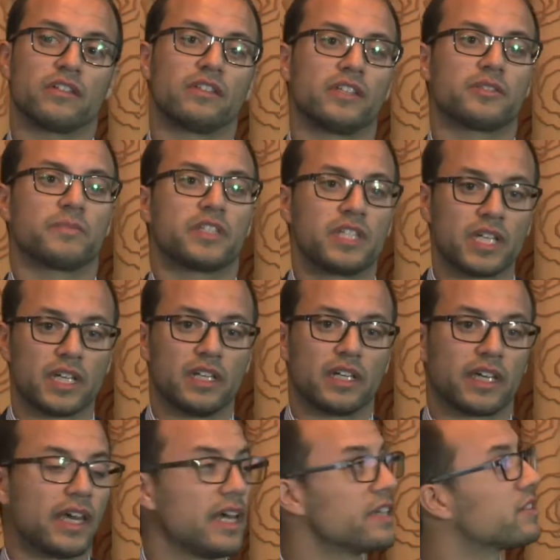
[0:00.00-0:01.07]
And in this
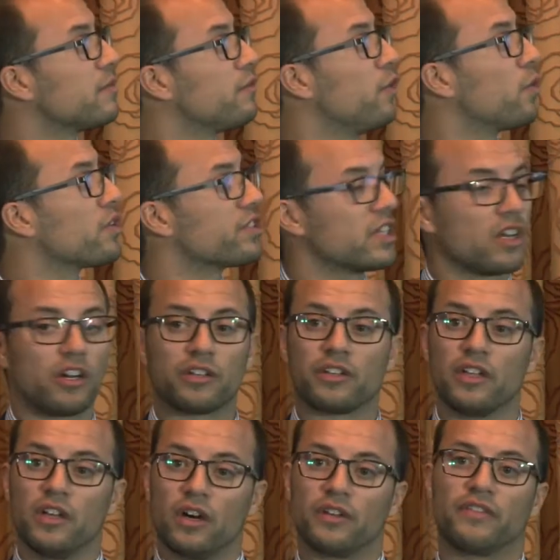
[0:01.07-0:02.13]
particular case, I'm focusing on
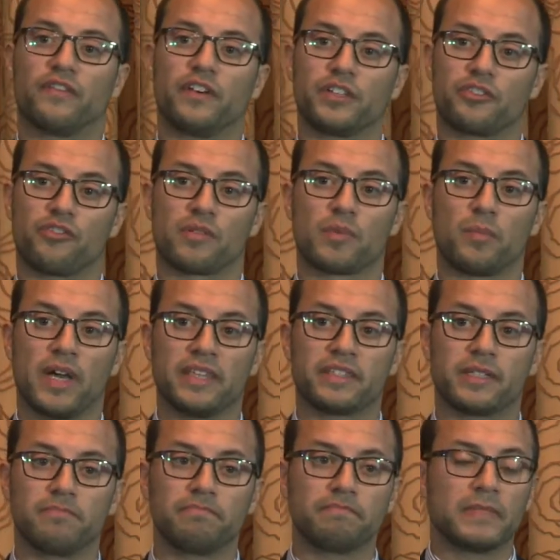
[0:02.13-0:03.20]
filtering
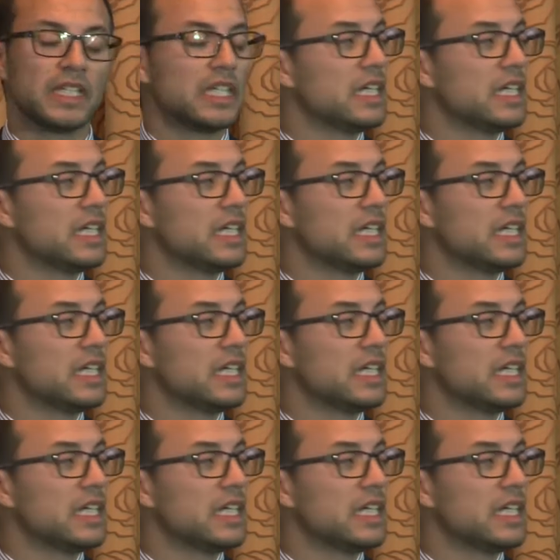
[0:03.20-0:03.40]
momentum.